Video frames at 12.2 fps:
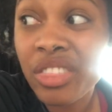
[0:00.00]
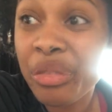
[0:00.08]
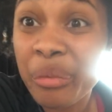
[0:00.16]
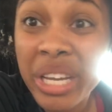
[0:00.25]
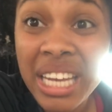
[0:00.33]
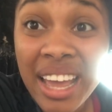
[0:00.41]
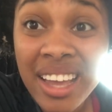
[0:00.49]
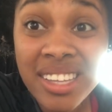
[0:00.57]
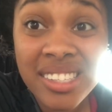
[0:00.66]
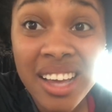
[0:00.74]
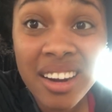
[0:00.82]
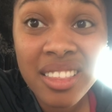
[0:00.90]
three
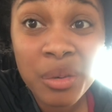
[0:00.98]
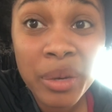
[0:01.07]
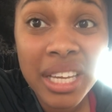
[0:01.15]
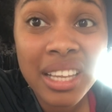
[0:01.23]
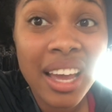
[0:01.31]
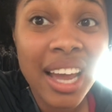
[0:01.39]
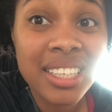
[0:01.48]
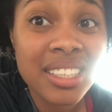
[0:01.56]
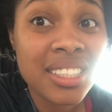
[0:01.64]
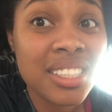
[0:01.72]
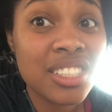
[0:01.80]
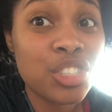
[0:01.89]
days out of the week like i
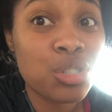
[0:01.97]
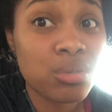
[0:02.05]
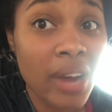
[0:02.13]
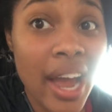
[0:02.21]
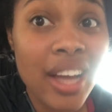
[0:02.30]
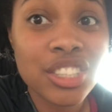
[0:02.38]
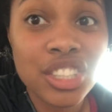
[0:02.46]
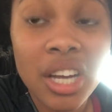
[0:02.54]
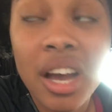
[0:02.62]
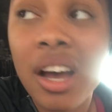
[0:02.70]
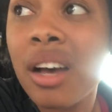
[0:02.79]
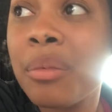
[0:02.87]
did a trash
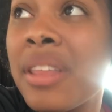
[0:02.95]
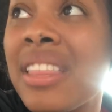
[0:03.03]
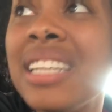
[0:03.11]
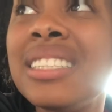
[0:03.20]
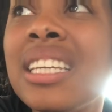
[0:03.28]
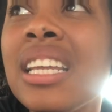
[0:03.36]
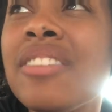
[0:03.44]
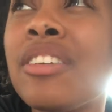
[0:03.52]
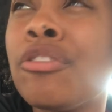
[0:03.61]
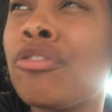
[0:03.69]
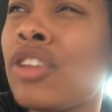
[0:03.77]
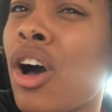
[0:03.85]
job and then didn't
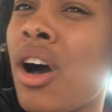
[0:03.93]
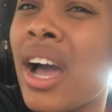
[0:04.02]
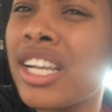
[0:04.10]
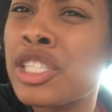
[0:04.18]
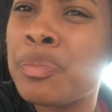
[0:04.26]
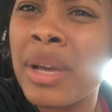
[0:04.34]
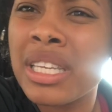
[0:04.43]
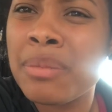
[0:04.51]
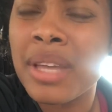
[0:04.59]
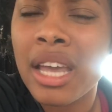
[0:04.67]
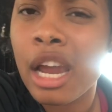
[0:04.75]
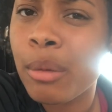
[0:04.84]
even vlog i just picked up
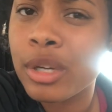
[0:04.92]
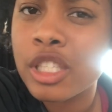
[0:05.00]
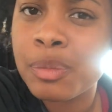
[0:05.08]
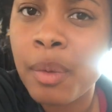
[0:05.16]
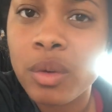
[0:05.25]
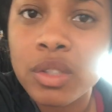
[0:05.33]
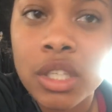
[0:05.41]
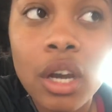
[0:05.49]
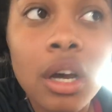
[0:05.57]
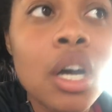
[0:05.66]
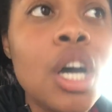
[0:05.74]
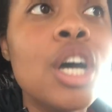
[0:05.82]
the camera and spoke to
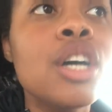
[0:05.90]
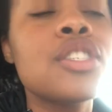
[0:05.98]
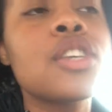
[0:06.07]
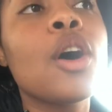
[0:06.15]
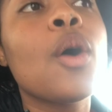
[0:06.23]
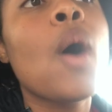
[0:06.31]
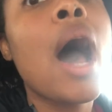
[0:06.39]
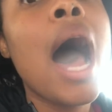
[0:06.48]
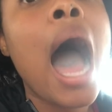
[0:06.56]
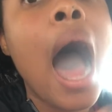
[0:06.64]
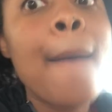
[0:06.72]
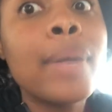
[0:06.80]
y'all so
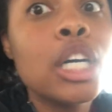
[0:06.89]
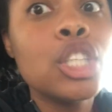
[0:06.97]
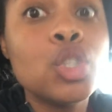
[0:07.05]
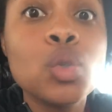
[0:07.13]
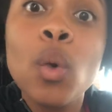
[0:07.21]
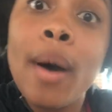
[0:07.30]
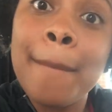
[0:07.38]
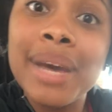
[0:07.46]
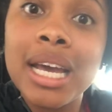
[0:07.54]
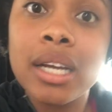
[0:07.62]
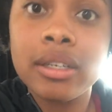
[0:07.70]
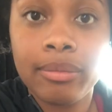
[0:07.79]
i'ma do
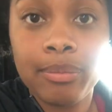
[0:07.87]
better